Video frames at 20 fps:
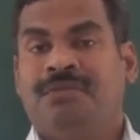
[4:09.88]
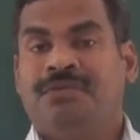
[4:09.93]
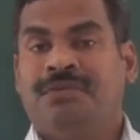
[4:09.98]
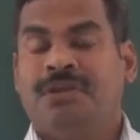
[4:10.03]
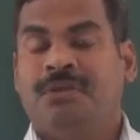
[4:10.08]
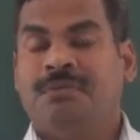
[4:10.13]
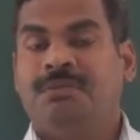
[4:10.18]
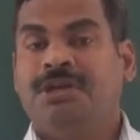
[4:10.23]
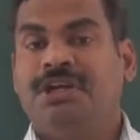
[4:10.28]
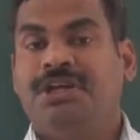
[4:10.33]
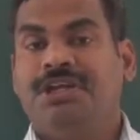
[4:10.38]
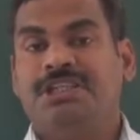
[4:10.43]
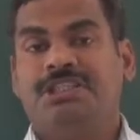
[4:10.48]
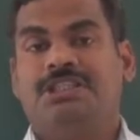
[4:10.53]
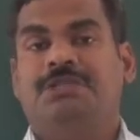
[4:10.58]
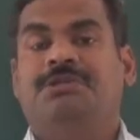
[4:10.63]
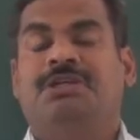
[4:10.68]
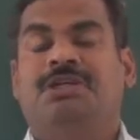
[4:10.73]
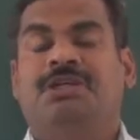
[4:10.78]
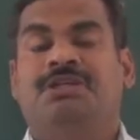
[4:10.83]
the P-type
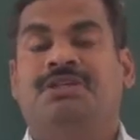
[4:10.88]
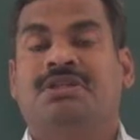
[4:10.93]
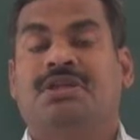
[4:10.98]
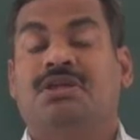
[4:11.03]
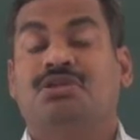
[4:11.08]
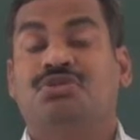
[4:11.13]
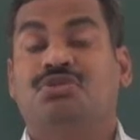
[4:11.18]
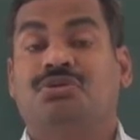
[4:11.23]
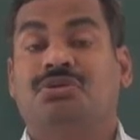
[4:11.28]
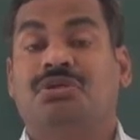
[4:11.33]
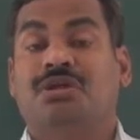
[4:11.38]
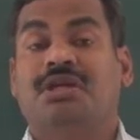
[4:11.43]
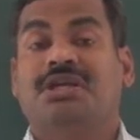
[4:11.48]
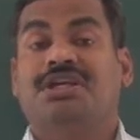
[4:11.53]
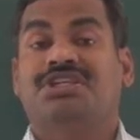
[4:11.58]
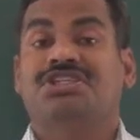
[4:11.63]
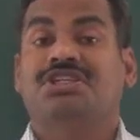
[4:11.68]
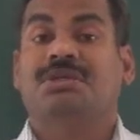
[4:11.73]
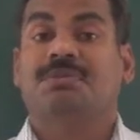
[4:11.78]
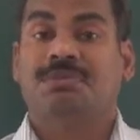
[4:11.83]
semiconductor also called
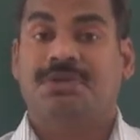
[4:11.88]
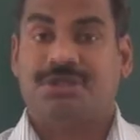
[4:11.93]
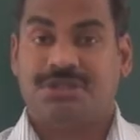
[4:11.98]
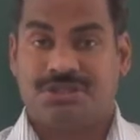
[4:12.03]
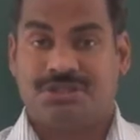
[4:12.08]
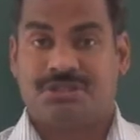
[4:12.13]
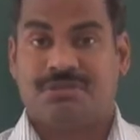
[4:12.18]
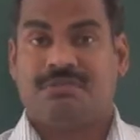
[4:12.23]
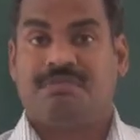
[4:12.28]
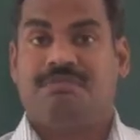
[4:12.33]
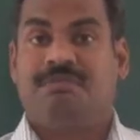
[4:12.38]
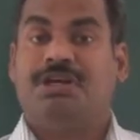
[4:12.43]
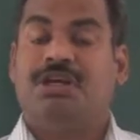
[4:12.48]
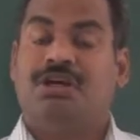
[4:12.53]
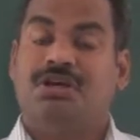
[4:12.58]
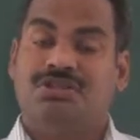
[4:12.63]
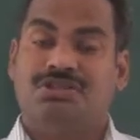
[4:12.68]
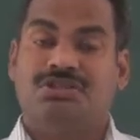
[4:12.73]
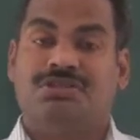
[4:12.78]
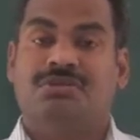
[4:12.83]
acceptors
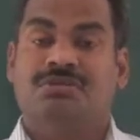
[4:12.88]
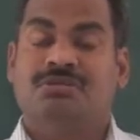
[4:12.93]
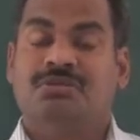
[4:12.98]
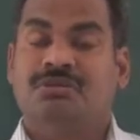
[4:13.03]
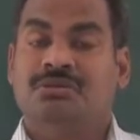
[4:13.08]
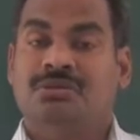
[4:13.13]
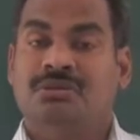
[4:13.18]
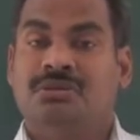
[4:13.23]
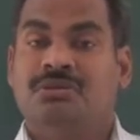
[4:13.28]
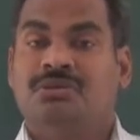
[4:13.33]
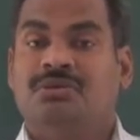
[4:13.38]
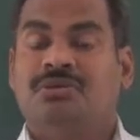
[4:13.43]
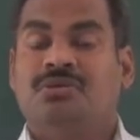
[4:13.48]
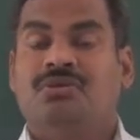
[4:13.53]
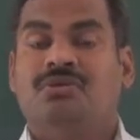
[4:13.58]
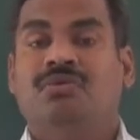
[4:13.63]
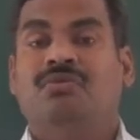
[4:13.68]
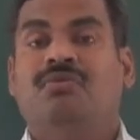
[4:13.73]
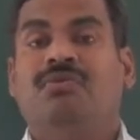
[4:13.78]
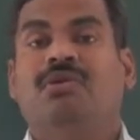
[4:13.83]
because
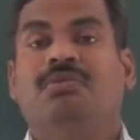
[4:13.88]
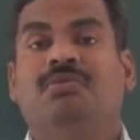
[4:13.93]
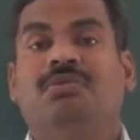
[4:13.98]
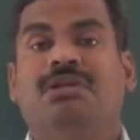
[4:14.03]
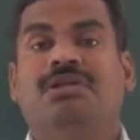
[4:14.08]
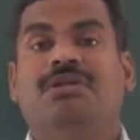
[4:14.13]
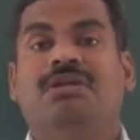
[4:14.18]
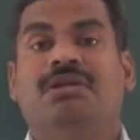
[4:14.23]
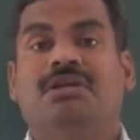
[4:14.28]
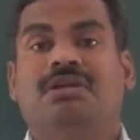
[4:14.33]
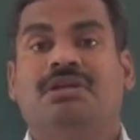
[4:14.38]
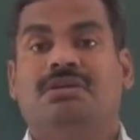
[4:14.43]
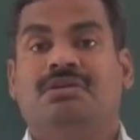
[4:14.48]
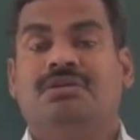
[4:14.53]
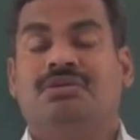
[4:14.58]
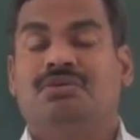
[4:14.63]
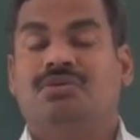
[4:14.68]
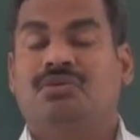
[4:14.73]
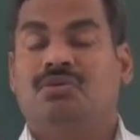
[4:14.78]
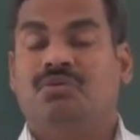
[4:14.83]
to fulfill the
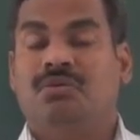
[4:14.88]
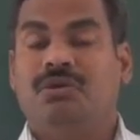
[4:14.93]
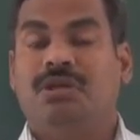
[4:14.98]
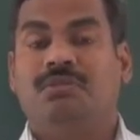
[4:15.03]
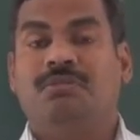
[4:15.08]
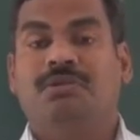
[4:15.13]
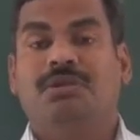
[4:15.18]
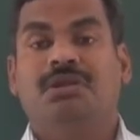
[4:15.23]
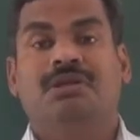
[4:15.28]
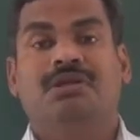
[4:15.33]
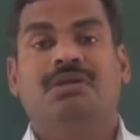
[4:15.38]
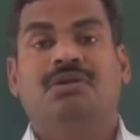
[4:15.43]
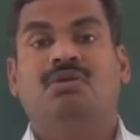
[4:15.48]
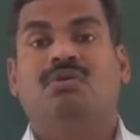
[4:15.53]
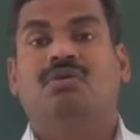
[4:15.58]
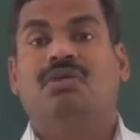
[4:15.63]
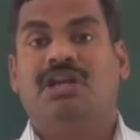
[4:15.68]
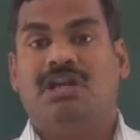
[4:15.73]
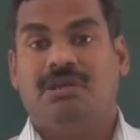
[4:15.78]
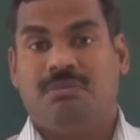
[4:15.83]

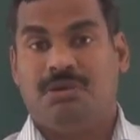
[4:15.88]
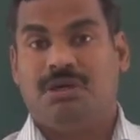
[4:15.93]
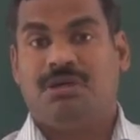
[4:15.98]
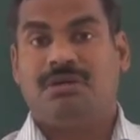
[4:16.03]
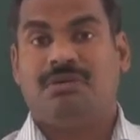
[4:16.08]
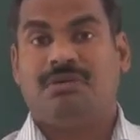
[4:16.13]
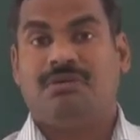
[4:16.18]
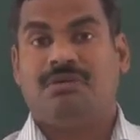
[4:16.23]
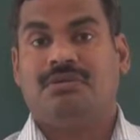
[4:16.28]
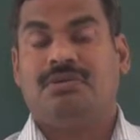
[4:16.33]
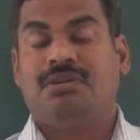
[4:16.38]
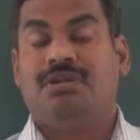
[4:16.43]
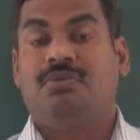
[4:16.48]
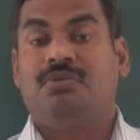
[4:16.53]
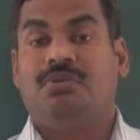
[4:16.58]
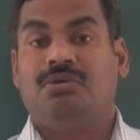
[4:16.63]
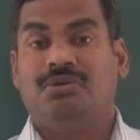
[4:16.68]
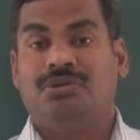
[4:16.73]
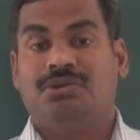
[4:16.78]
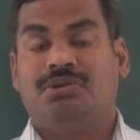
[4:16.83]
covalent bond, the
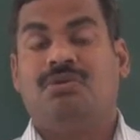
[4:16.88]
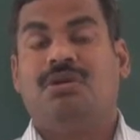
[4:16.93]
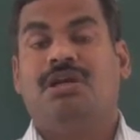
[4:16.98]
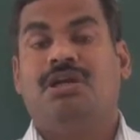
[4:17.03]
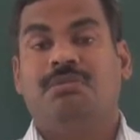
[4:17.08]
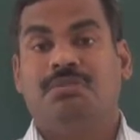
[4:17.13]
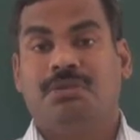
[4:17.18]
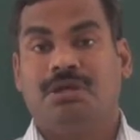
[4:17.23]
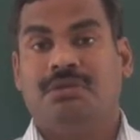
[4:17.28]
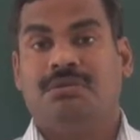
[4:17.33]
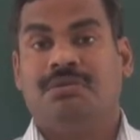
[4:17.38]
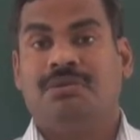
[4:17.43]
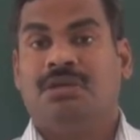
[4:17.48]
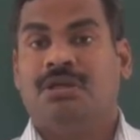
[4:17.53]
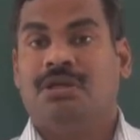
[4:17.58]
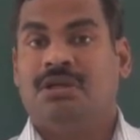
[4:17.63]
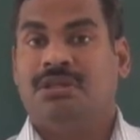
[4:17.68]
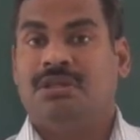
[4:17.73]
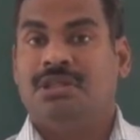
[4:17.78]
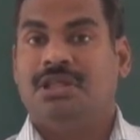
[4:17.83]
4th covalent
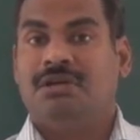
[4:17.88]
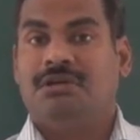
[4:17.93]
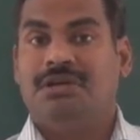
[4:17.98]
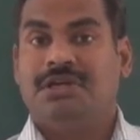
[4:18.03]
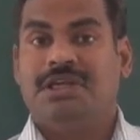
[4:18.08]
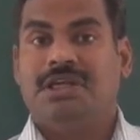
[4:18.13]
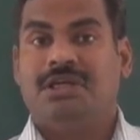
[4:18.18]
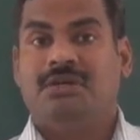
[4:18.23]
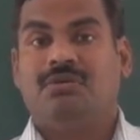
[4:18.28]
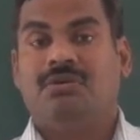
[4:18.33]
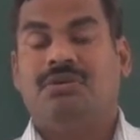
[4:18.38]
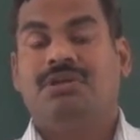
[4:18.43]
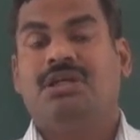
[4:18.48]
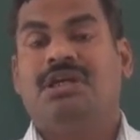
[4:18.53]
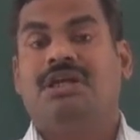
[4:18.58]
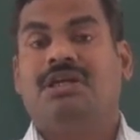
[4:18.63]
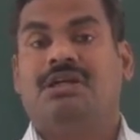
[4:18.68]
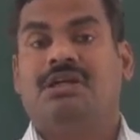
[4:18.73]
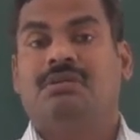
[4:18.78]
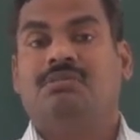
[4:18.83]
bond, they will take 1
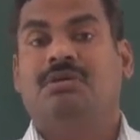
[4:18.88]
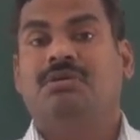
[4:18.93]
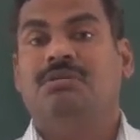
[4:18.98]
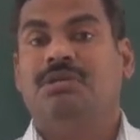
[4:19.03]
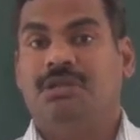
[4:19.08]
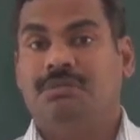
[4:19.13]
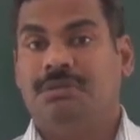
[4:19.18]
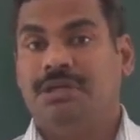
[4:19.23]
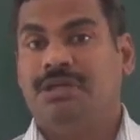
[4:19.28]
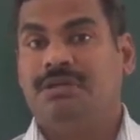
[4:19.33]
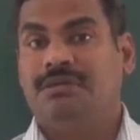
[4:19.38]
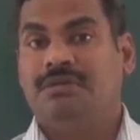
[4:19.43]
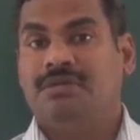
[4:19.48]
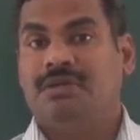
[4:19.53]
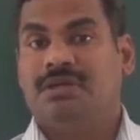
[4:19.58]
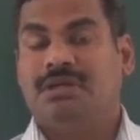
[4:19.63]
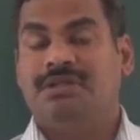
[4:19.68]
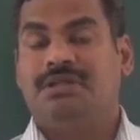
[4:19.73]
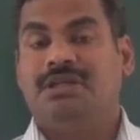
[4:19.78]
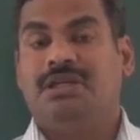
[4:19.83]
electron from the
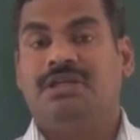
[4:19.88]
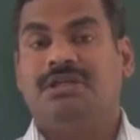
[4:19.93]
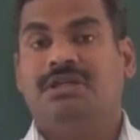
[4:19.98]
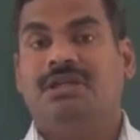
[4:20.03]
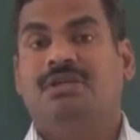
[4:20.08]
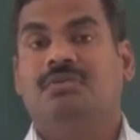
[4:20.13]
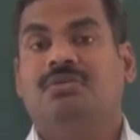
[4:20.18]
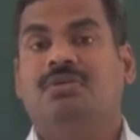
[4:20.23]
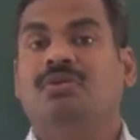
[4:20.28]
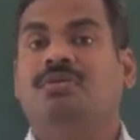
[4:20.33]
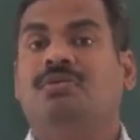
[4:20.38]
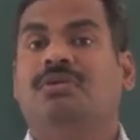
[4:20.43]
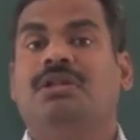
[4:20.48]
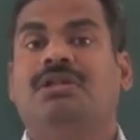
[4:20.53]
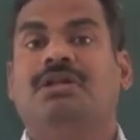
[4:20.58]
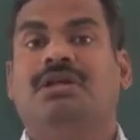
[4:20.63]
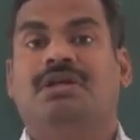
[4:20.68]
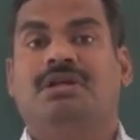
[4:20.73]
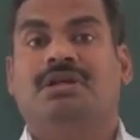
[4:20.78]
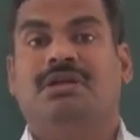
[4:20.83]
neighboring and then they will fulfill
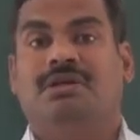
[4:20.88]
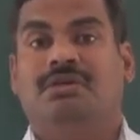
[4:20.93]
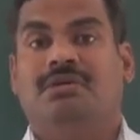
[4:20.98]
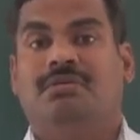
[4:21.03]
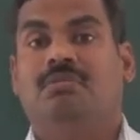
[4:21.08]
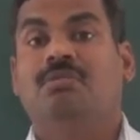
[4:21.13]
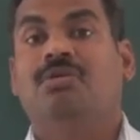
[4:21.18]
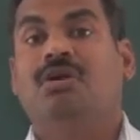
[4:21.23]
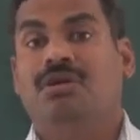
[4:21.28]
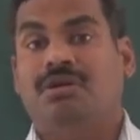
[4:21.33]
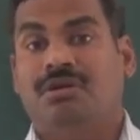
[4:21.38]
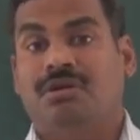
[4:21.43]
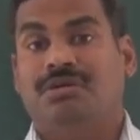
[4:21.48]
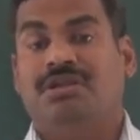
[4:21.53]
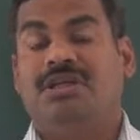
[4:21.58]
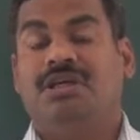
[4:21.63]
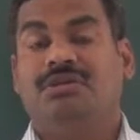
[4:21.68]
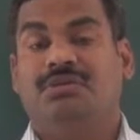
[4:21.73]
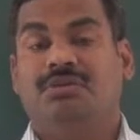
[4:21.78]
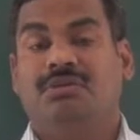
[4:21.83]
that
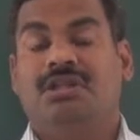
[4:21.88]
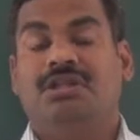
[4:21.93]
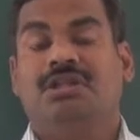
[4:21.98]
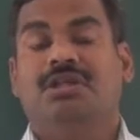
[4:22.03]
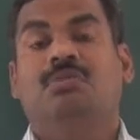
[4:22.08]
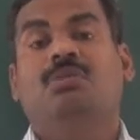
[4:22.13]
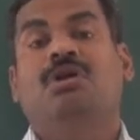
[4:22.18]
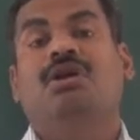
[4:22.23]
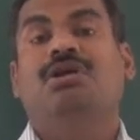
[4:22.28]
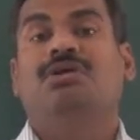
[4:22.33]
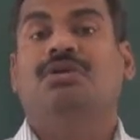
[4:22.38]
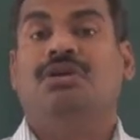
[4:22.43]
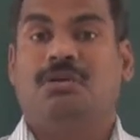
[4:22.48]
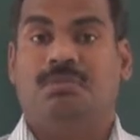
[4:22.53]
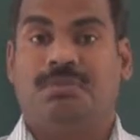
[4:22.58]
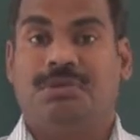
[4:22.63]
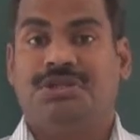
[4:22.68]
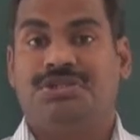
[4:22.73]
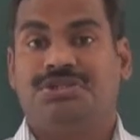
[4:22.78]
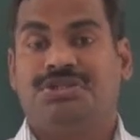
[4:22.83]
bond. Then only the bond
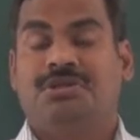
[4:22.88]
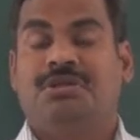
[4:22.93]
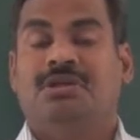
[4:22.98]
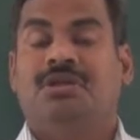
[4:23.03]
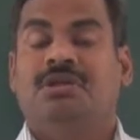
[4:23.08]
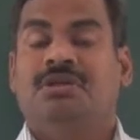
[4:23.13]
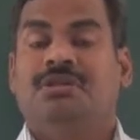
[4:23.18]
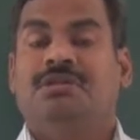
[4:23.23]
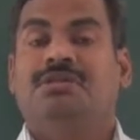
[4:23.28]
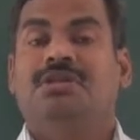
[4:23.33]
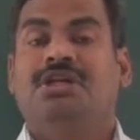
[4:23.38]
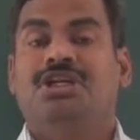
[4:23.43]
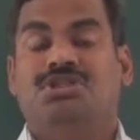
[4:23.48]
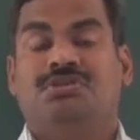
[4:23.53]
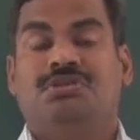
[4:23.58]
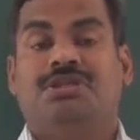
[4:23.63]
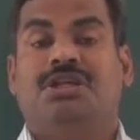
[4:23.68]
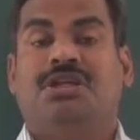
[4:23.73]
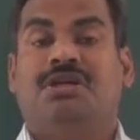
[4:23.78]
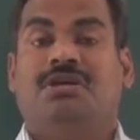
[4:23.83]
completes. That's
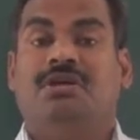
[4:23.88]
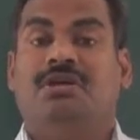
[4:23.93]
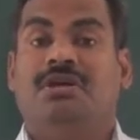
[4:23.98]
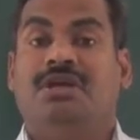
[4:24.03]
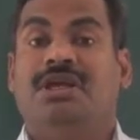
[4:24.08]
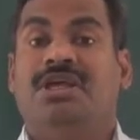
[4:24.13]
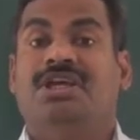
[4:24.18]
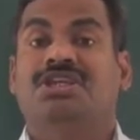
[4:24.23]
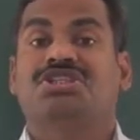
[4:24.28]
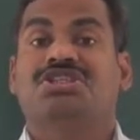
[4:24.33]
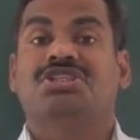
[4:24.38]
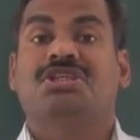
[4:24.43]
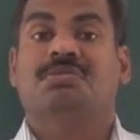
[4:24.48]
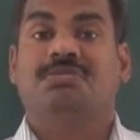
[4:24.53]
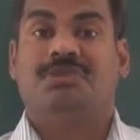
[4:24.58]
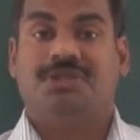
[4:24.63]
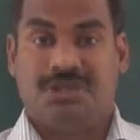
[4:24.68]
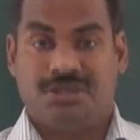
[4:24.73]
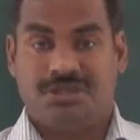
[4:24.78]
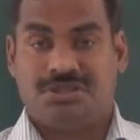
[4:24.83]
why they are called
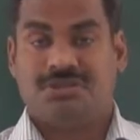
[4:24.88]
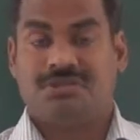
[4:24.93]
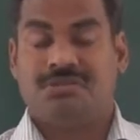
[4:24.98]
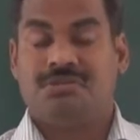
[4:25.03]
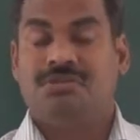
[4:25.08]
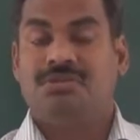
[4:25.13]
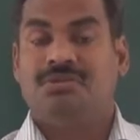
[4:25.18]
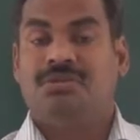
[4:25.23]
acceptors.